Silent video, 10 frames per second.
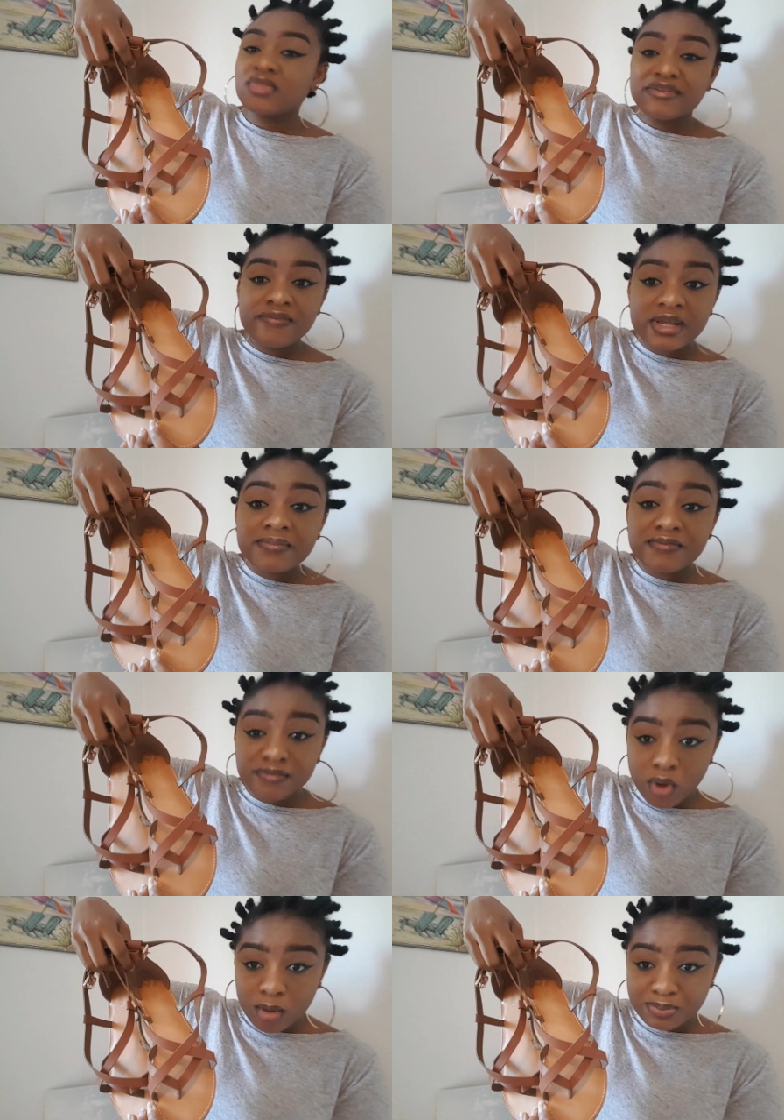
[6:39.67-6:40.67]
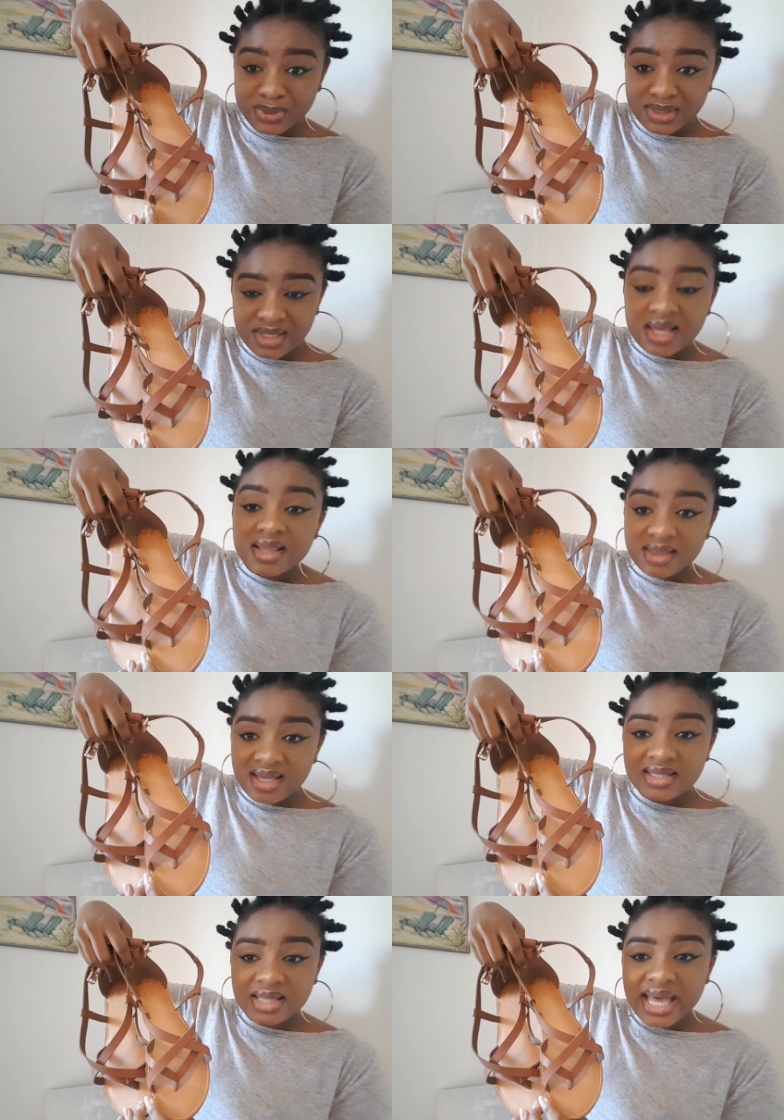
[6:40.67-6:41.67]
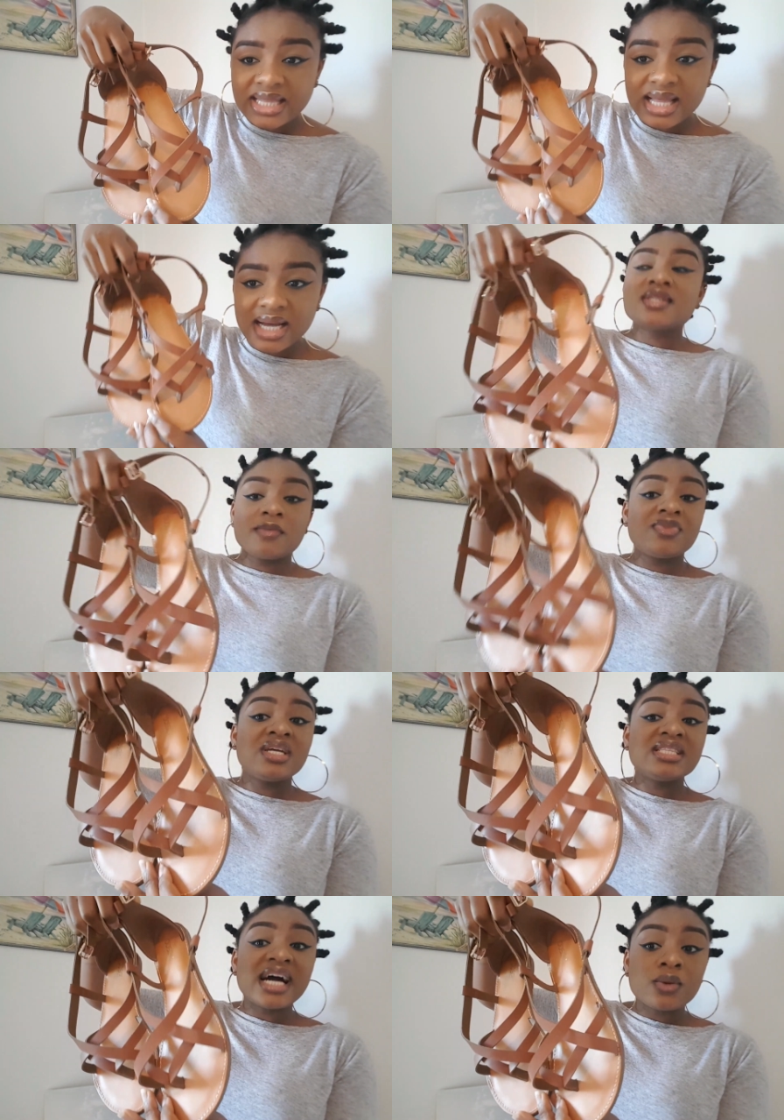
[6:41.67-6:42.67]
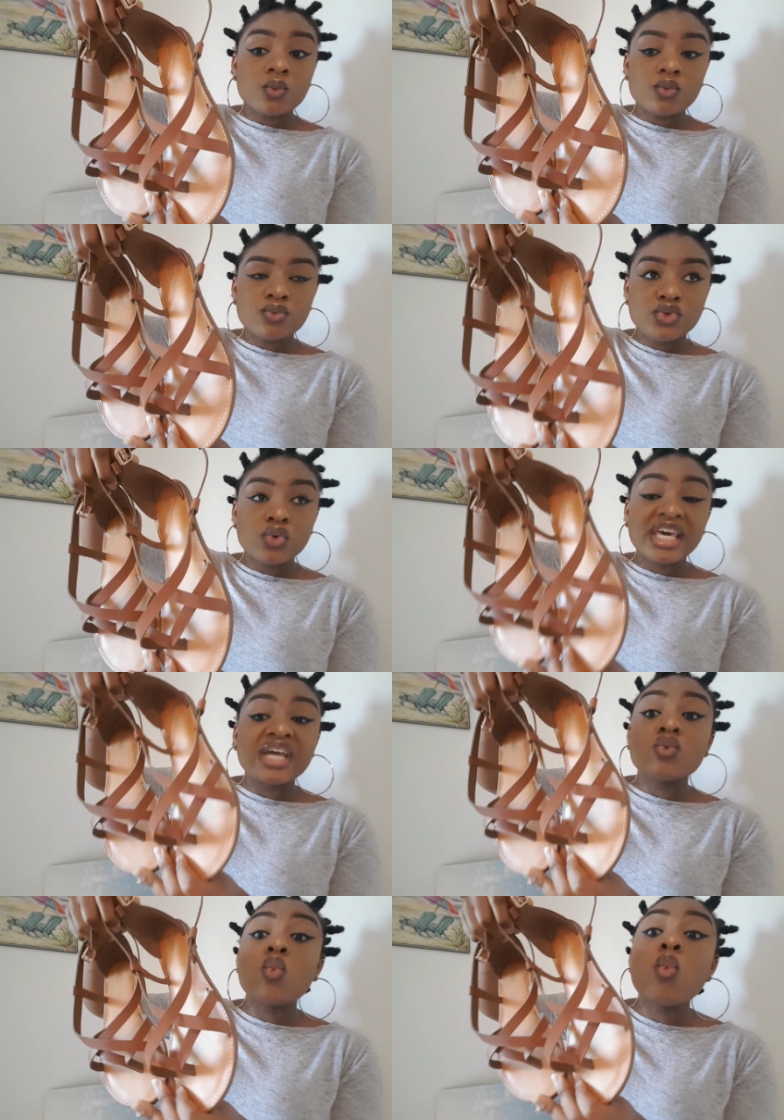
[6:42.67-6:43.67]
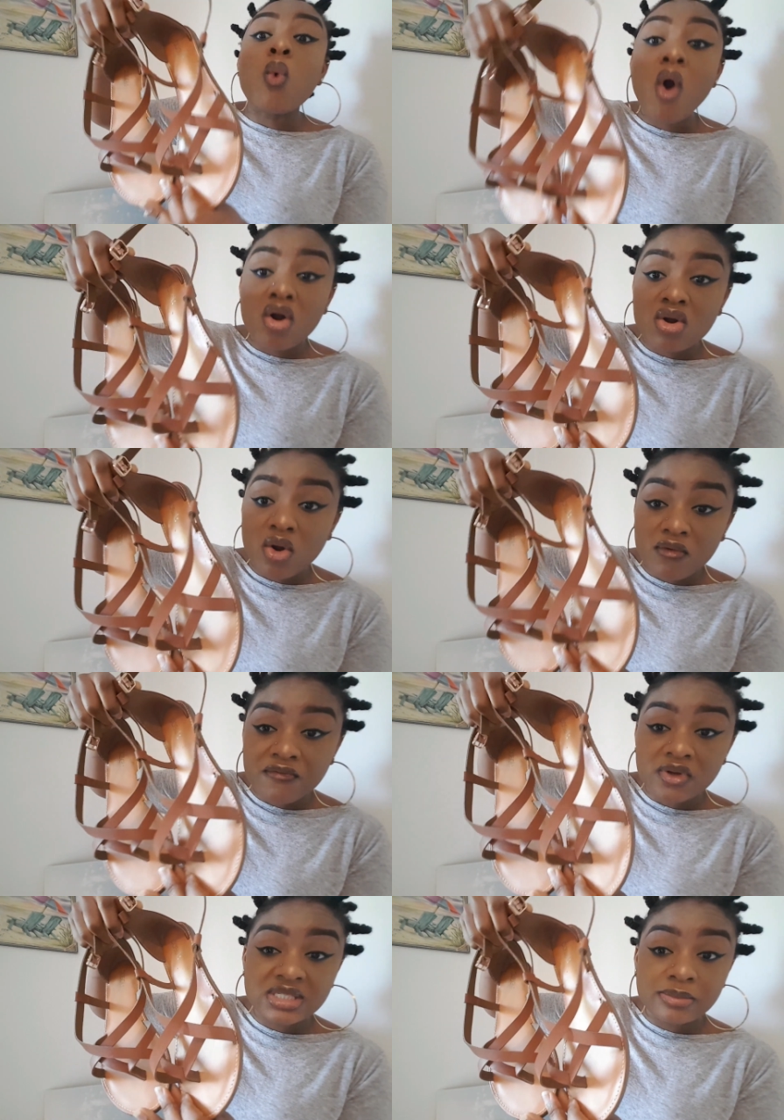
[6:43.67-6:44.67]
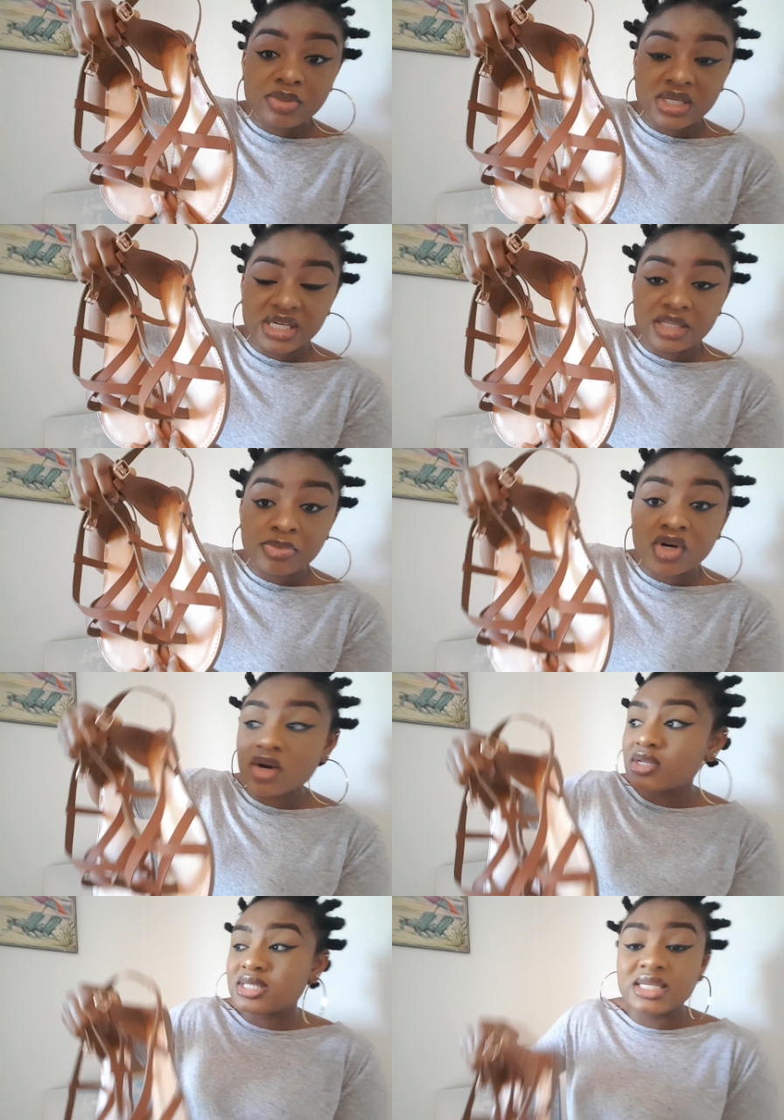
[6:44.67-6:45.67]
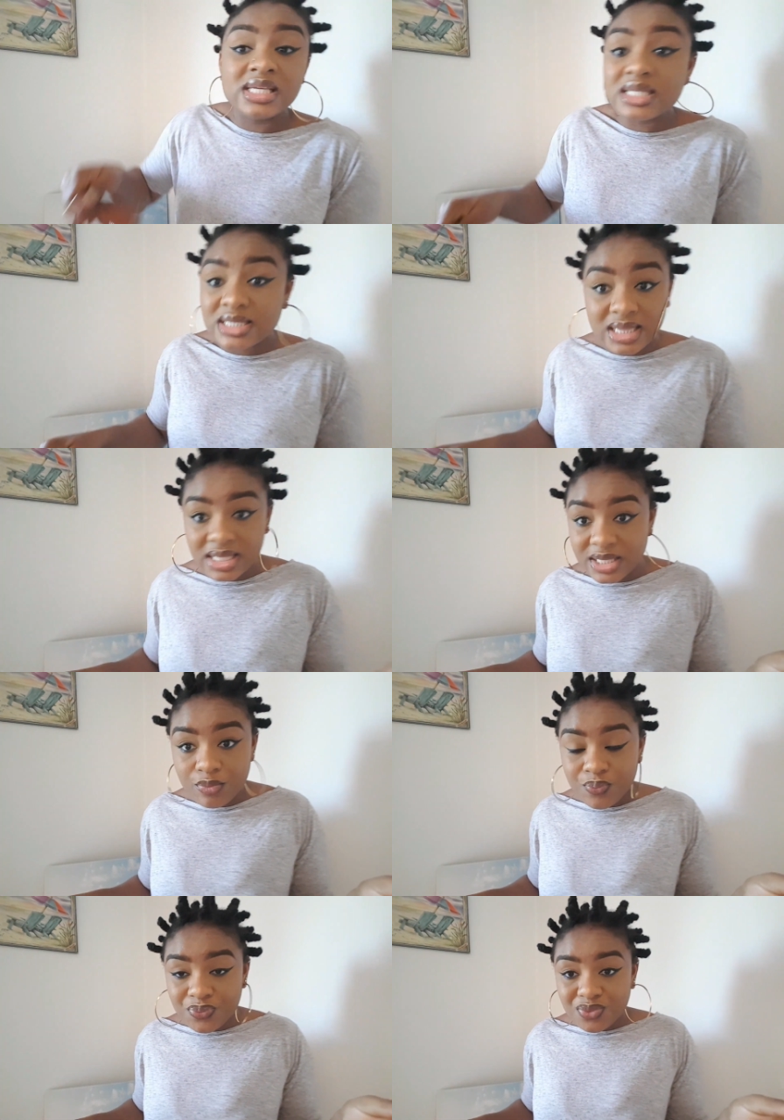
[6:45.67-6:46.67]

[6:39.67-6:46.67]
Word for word: flip-flops things like that something that you can walk comfortably in because in italy